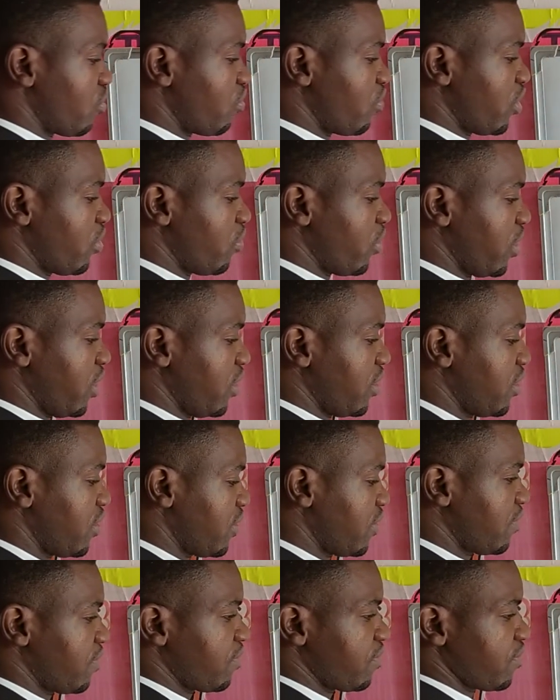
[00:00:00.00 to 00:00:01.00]
remember
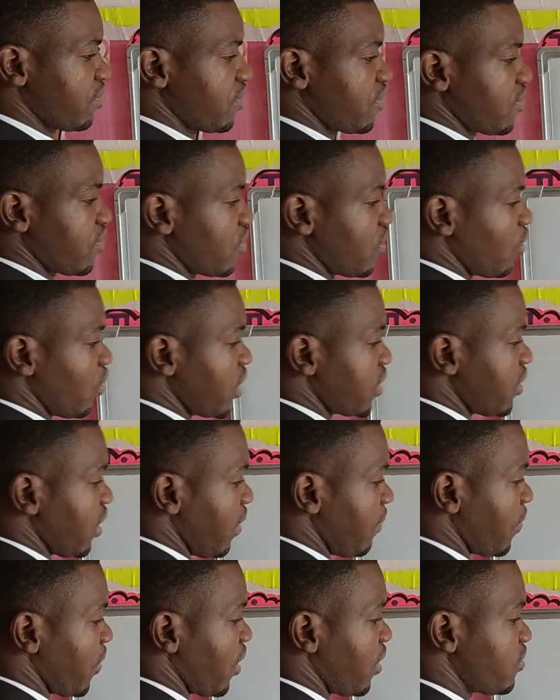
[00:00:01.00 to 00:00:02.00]
the word
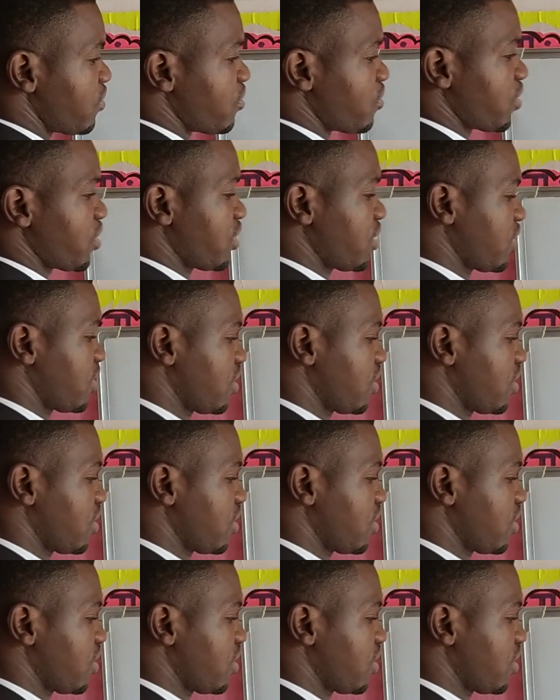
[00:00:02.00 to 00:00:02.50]
up country,